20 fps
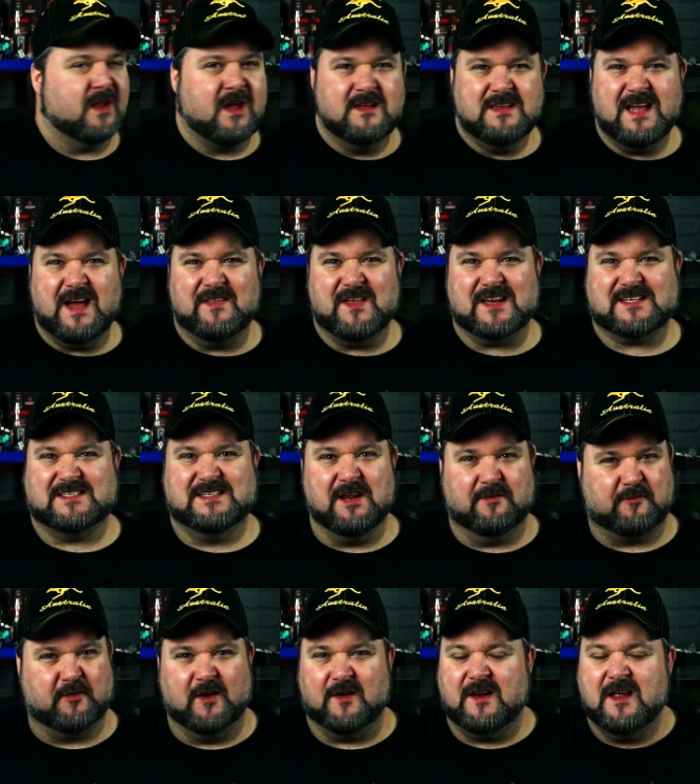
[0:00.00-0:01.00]
Yeah, that's
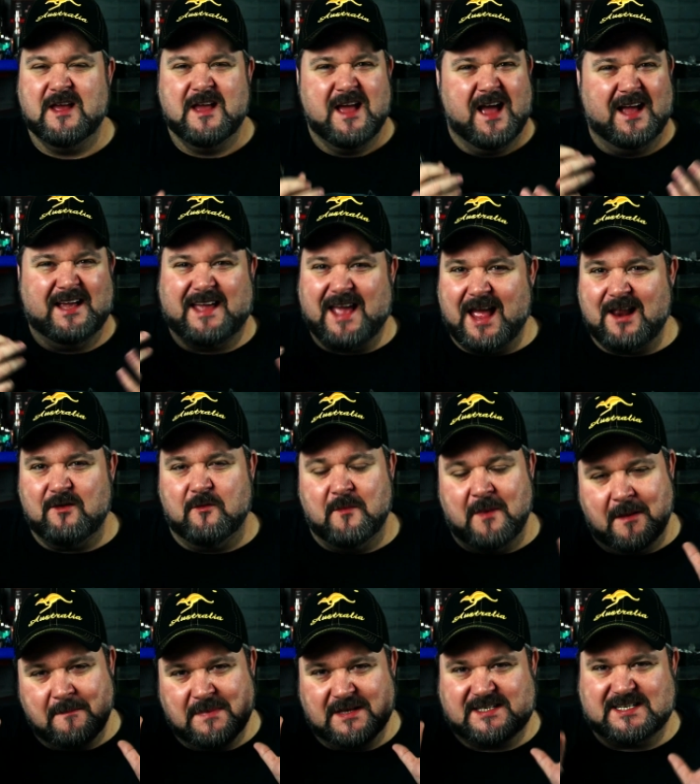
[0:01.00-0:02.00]
different. Again,
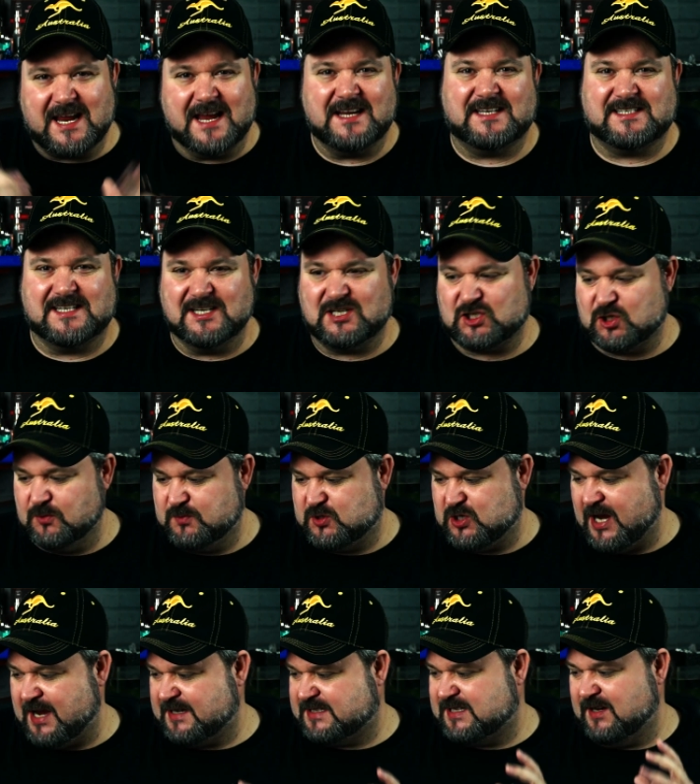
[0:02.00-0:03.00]
remember, taste is
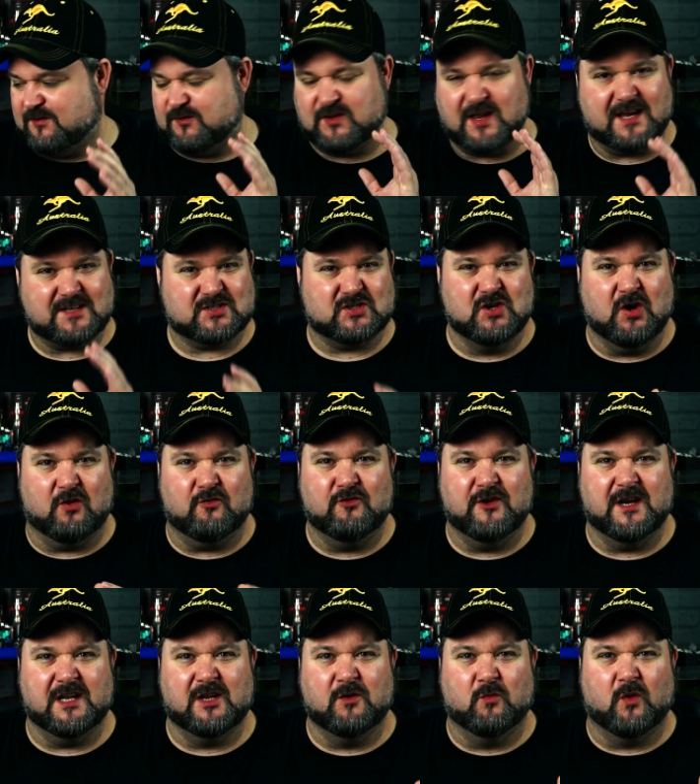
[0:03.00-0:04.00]
subjective. That's not
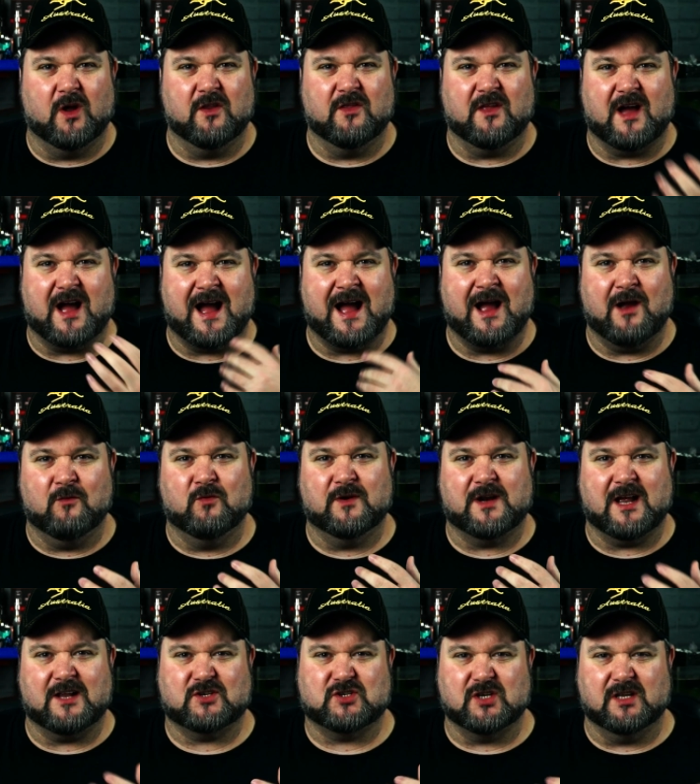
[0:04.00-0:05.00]
really one that I would
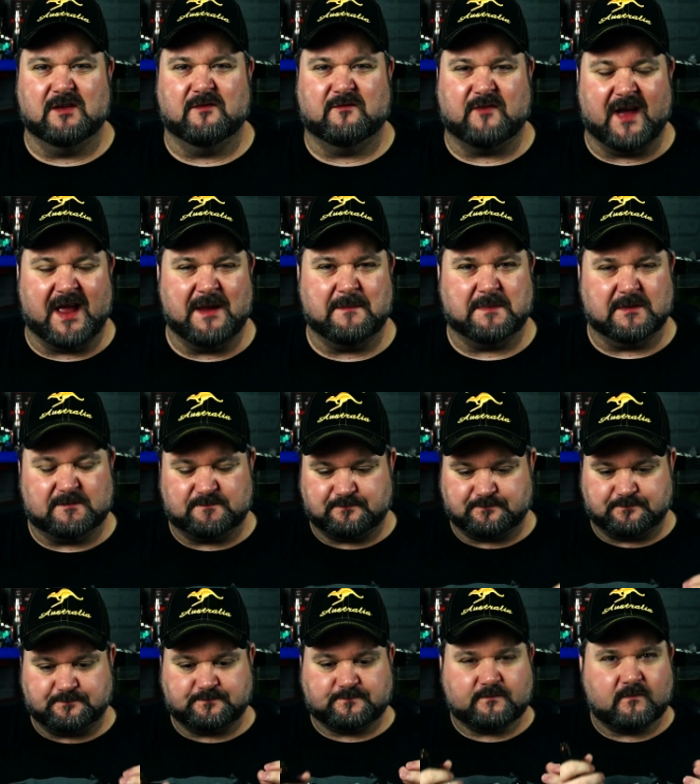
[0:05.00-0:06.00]
actually vape
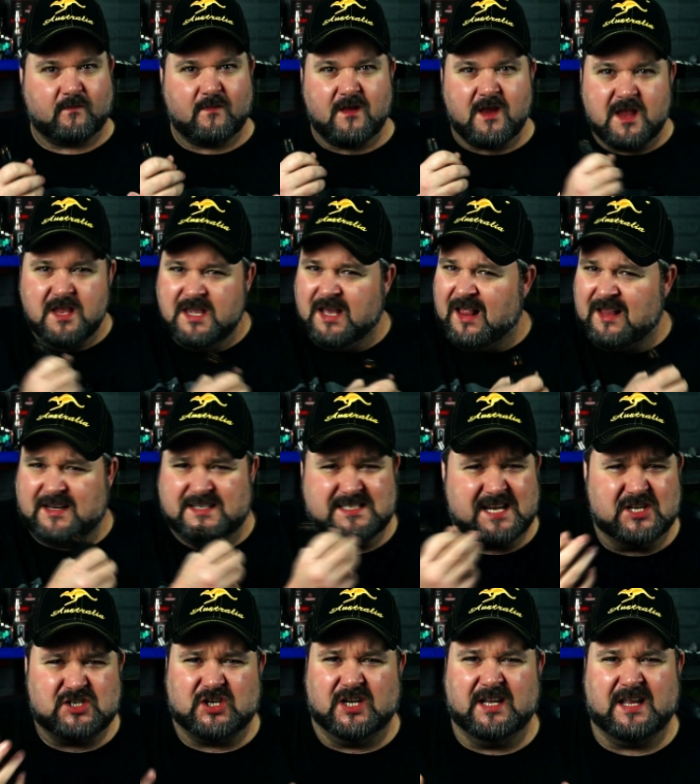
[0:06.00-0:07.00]
like I
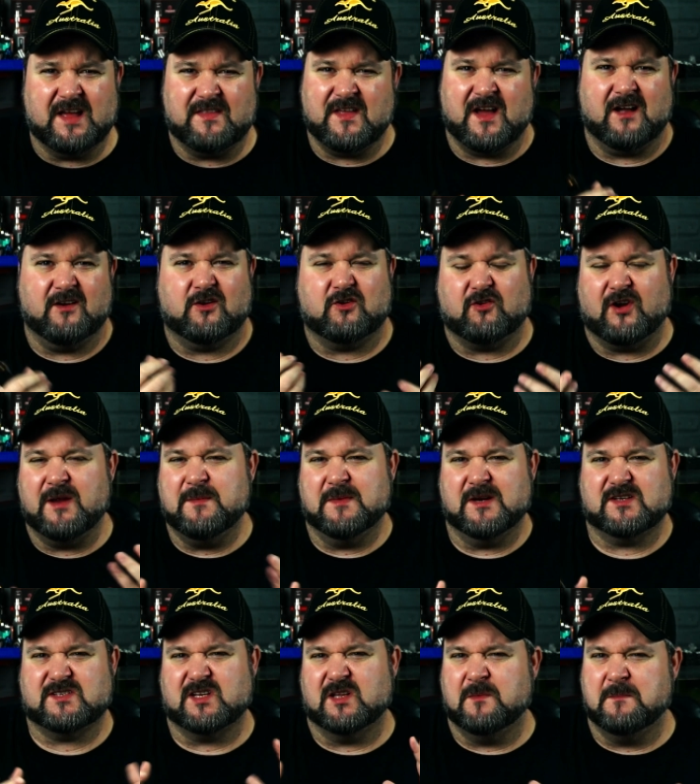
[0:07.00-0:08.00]
said, you can get that
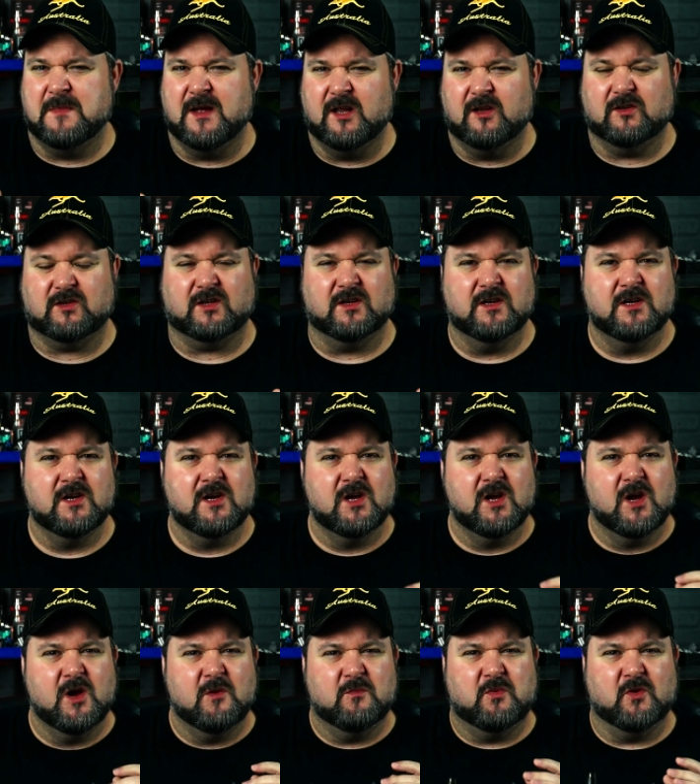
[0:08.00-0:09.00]
creaminess of the milk,
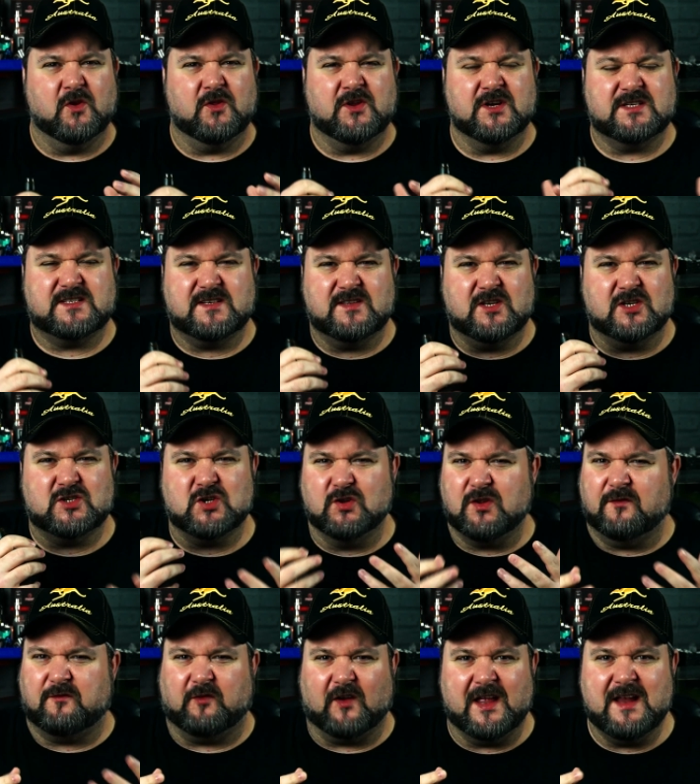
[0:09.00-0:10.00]
but there's there's
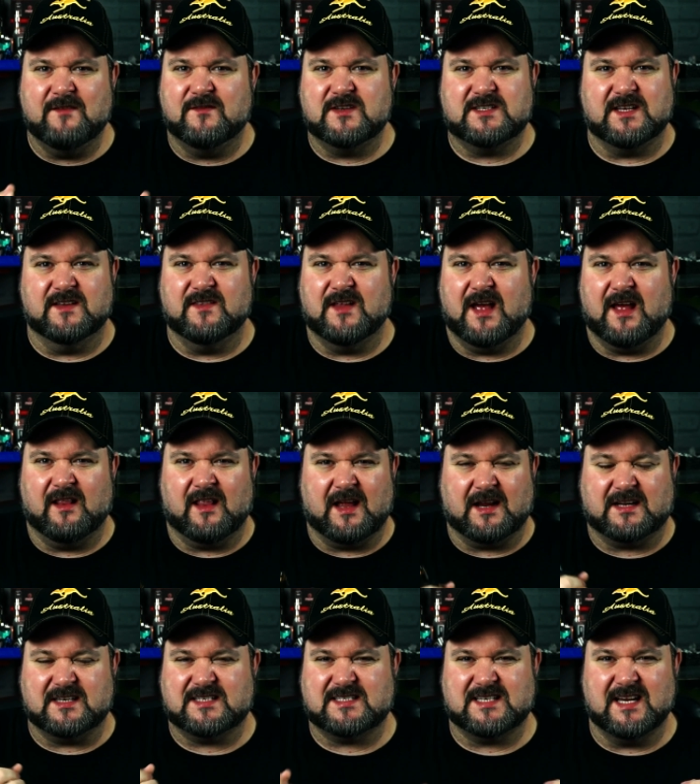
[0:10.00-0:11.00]
other flavors in there
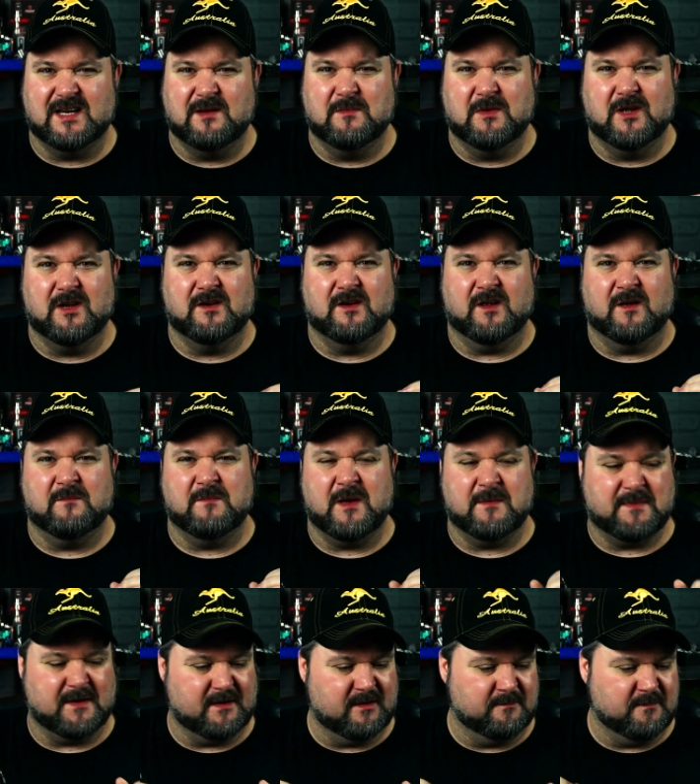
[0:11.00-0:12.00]
like a cinnamon and
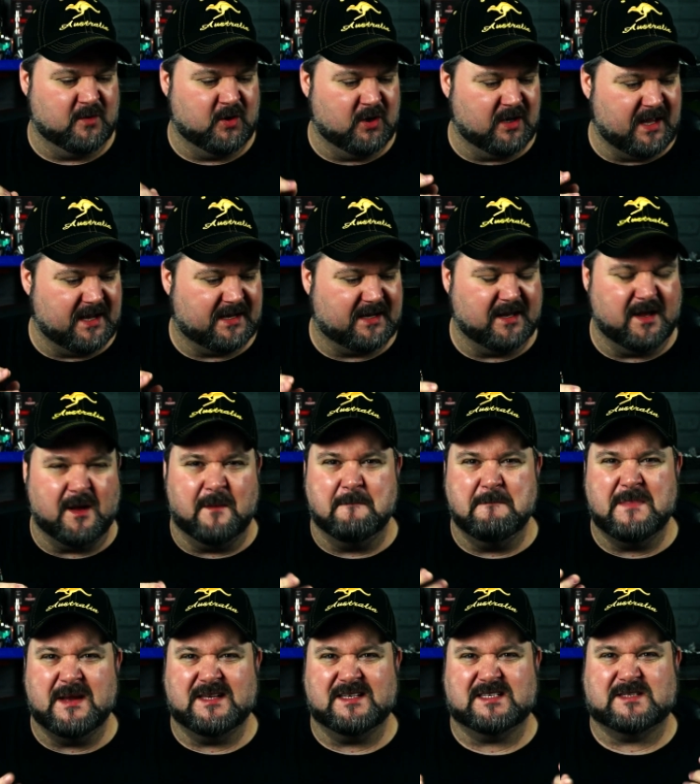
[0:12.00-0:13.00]
maybe more like a, a
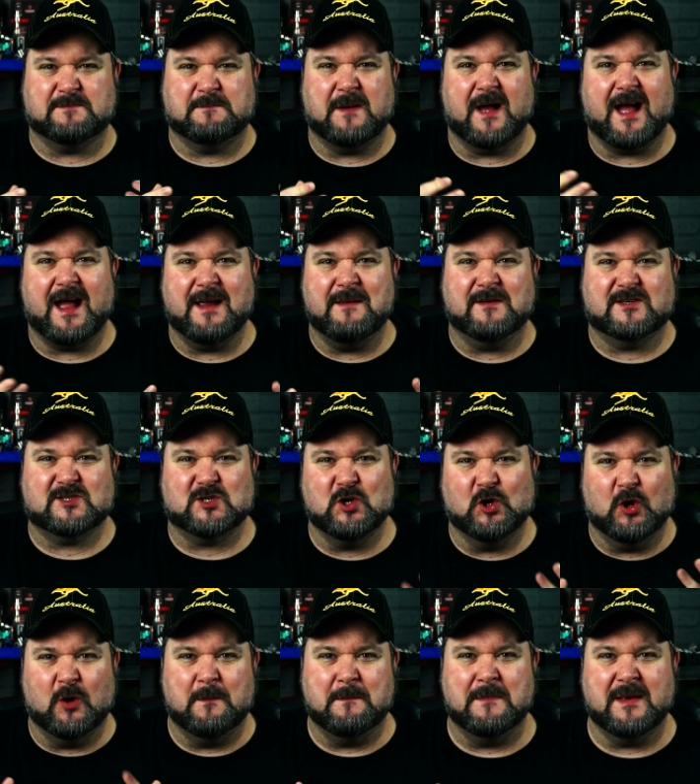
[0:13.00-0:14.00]
mince pie
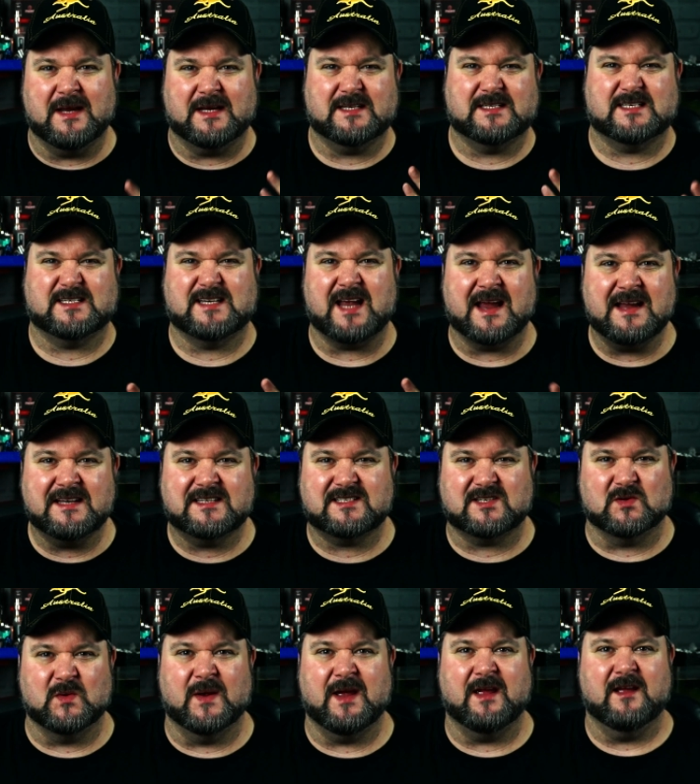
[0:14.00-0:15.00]
sort of mixed taste
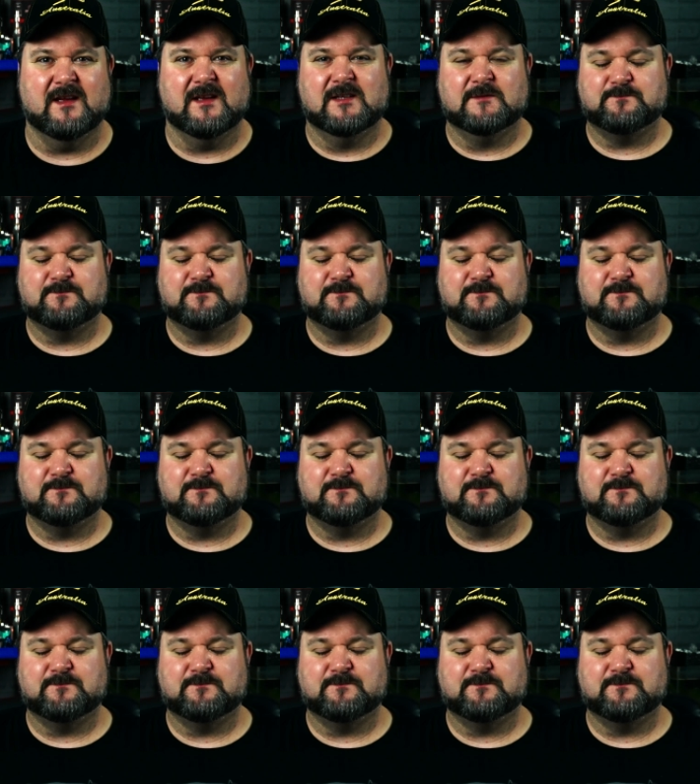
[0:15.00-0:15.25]
to it.